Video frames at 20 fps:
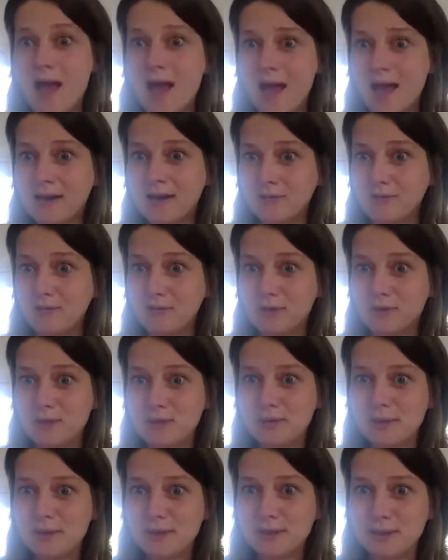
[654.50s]
And if we
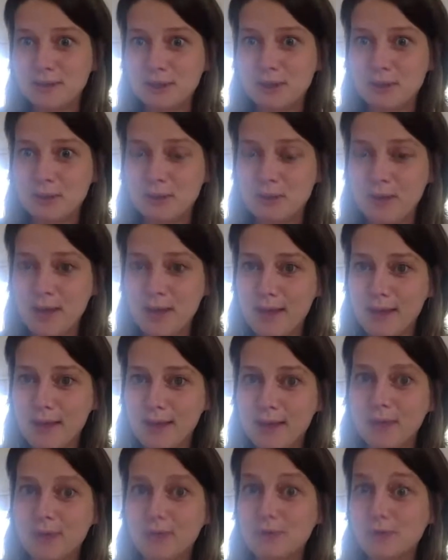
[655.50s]
do it in a new way,
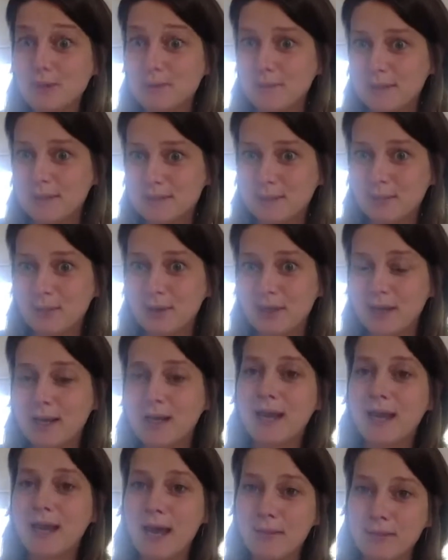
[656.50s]
it also means that we can
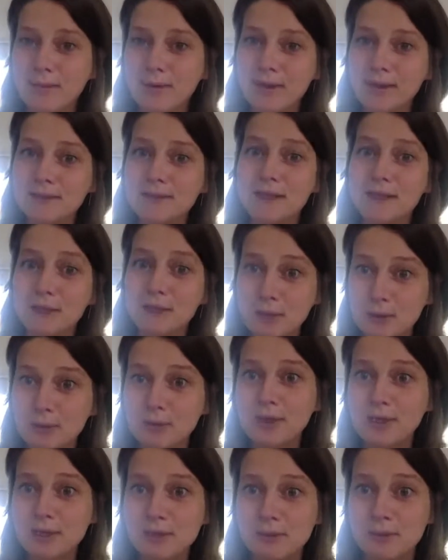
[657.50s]
collaborate in new
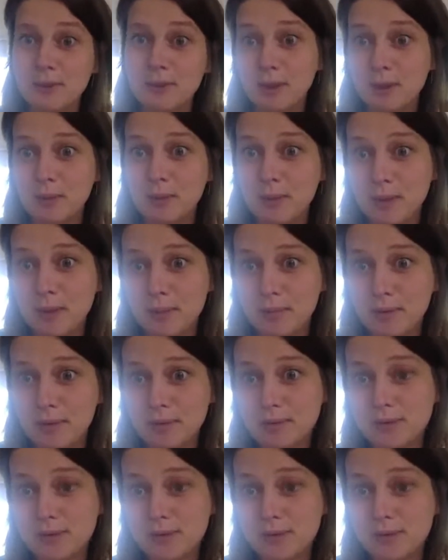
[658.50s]
ways with new people.